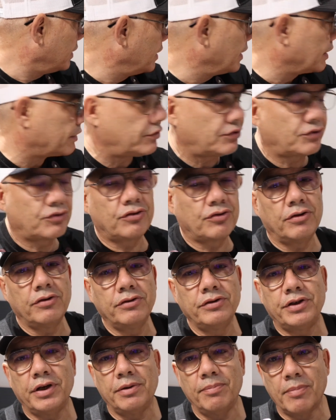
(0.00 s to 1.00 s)

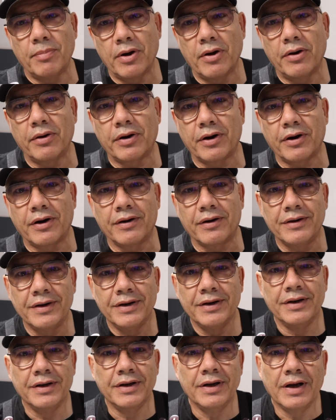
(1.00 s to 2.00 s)
extrusion motor.
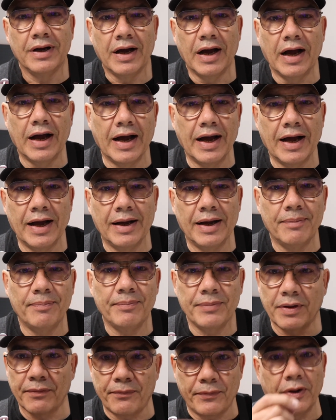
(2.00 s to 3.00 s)

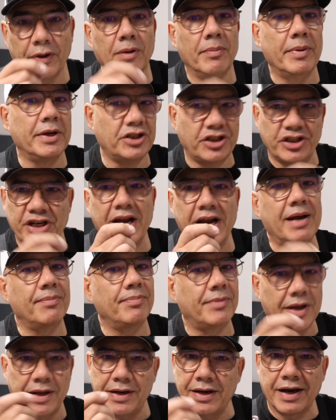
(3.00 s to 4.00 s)
The filament
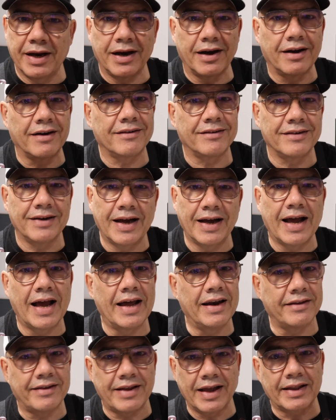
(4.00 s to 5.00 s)
jammed in there. I
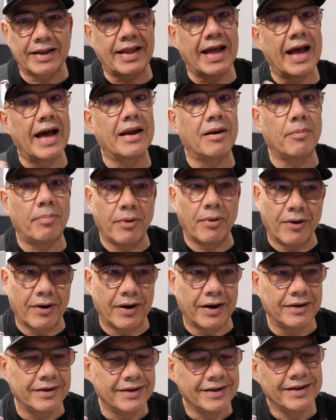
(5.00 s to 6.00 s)
had to take that
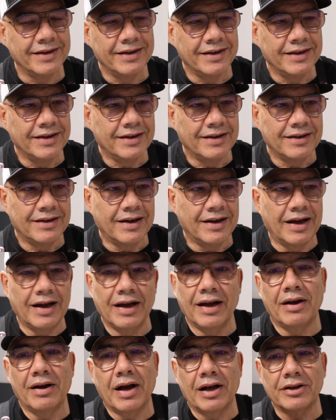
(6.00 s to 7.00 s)
apart.
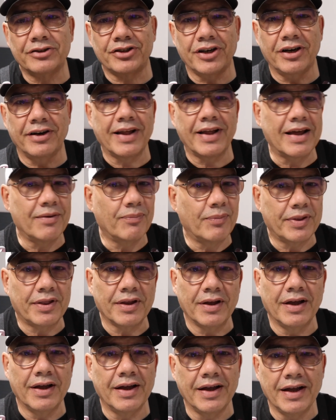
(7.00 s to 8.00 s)
I'll share that with
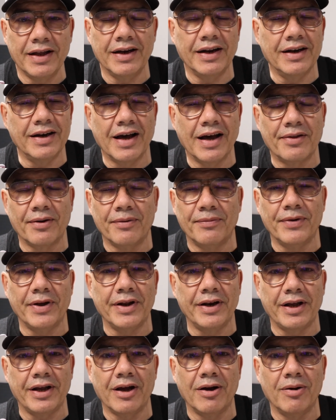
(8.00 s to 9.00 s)
in another
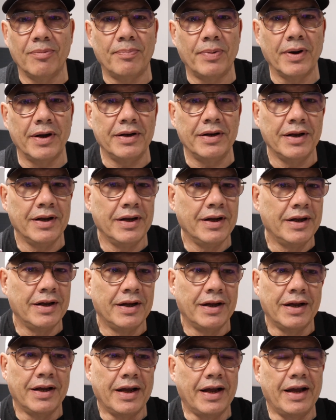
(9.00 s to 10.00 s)
video, but
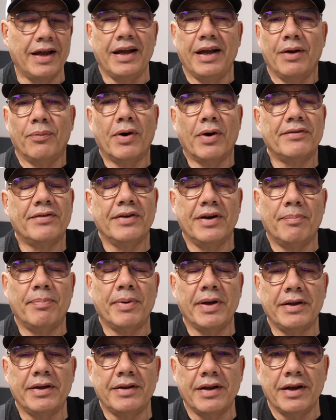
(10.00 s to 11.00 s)
it wasn't a
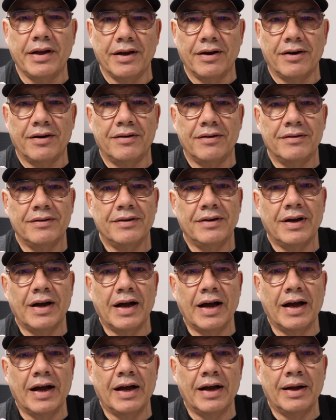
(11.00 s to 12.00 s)
big deal.
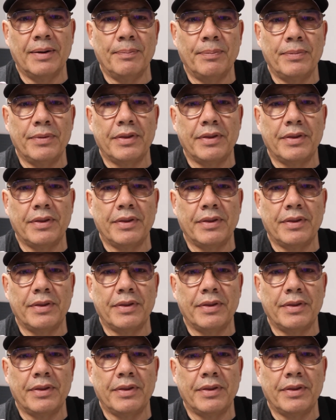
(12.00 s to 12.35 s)
The